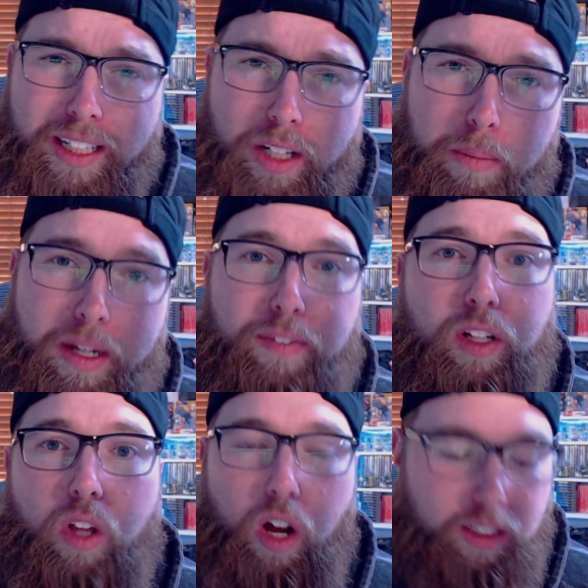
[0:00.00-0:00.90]
bit of a
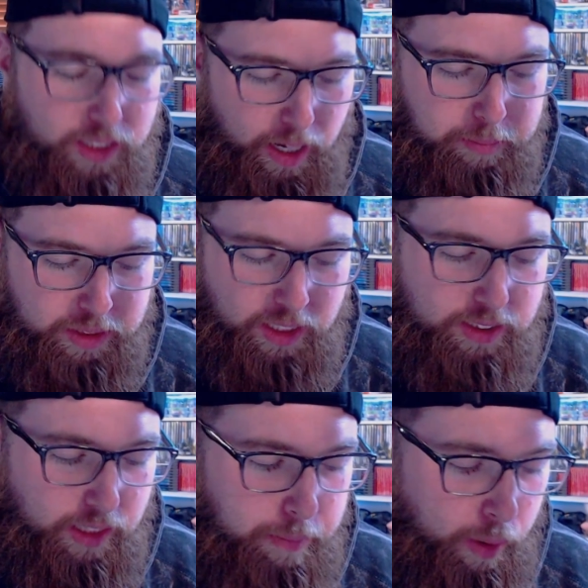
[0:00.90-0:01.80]
long time since
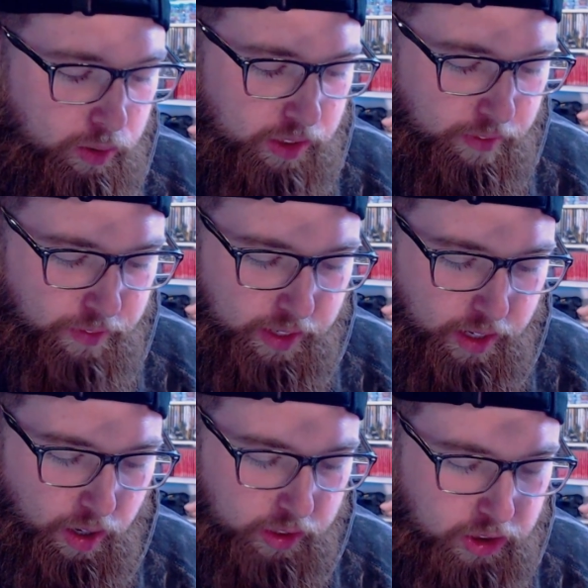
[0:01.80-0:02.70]
I posted a
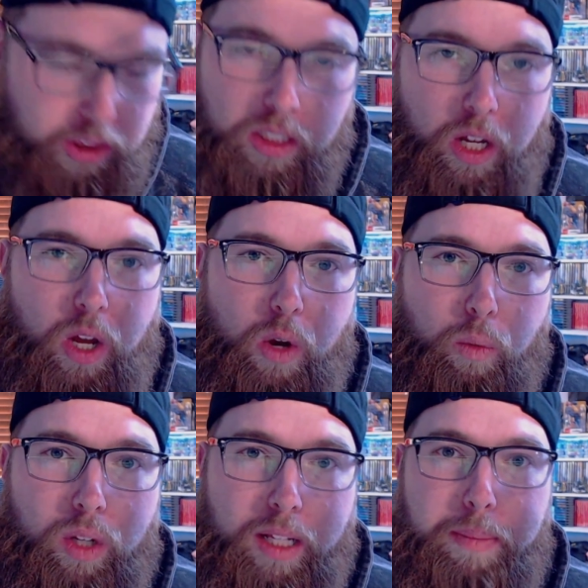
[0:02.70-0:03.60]
video. I just
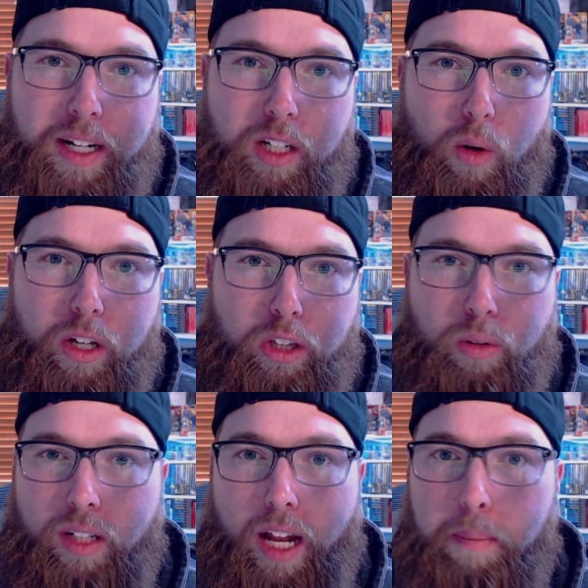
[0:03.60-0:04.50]
really been going through
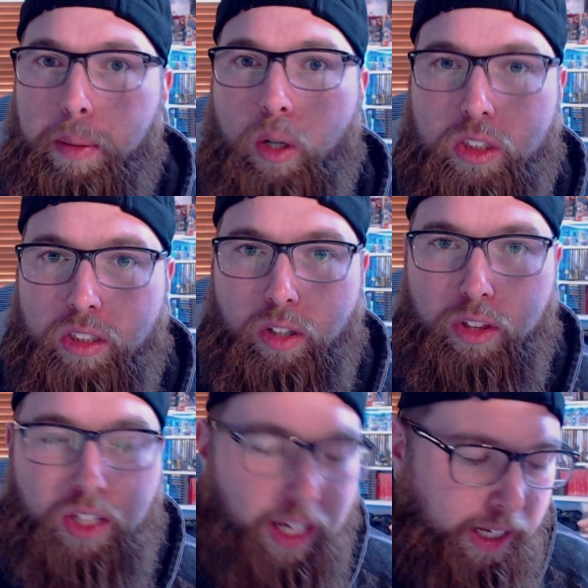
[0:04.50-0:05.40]
a lot of personal
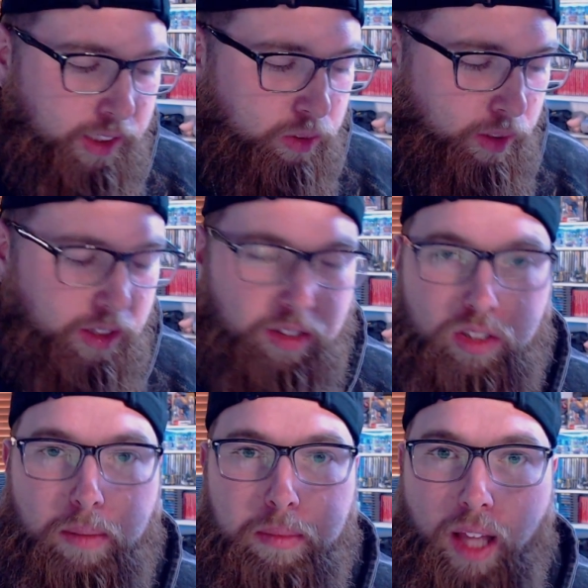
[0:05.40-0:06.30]
things with
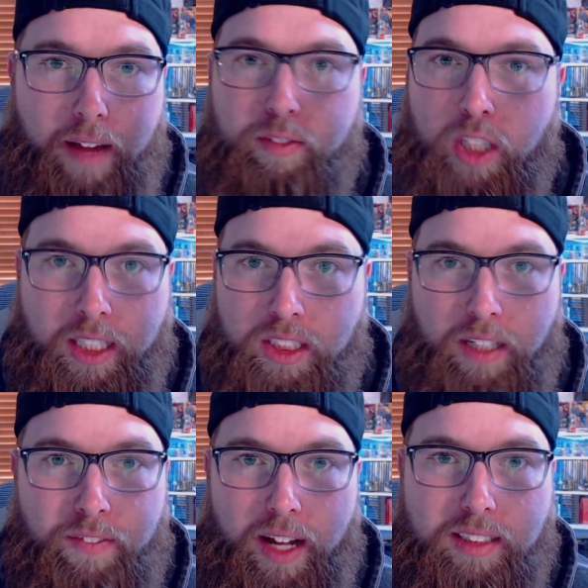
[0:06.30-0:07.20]
some life-changing
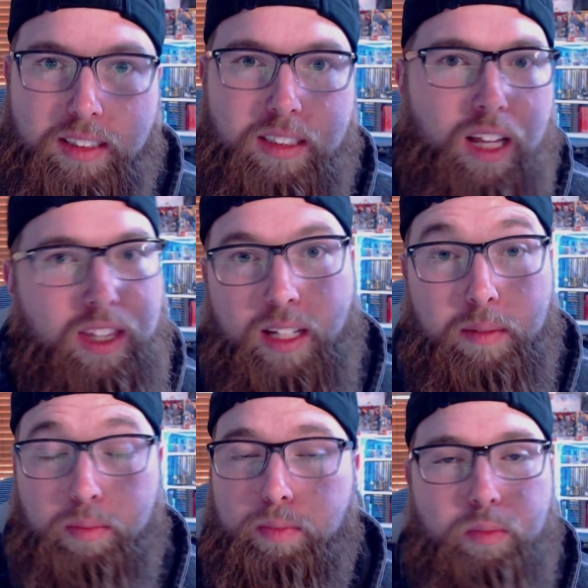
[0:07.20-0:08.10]
events. Nothing
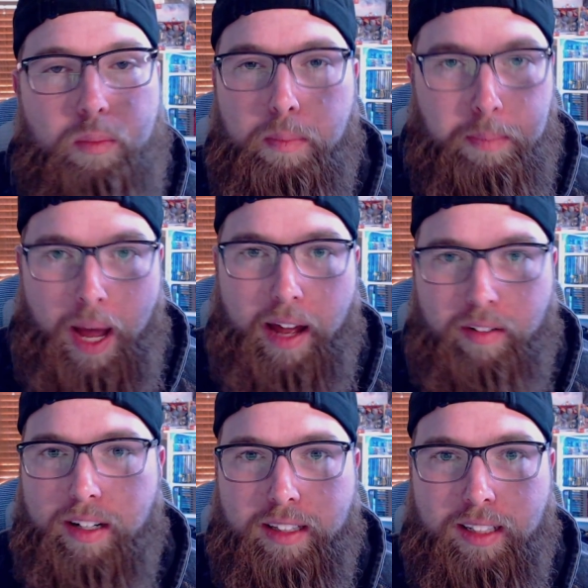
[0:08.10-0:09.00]
bad or
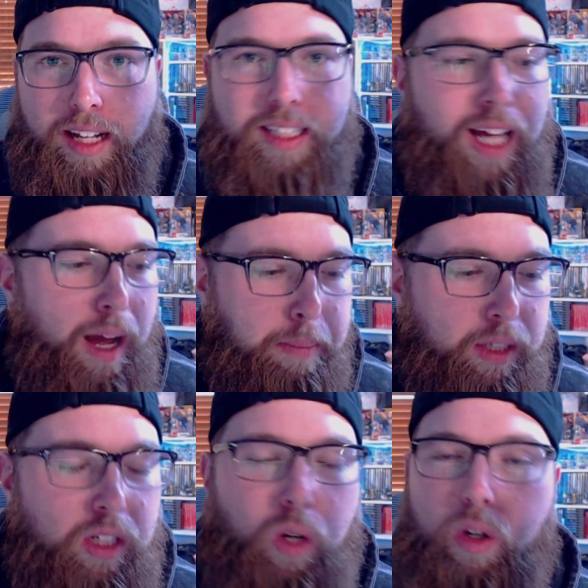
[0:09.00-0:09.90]
anything like that, but you know,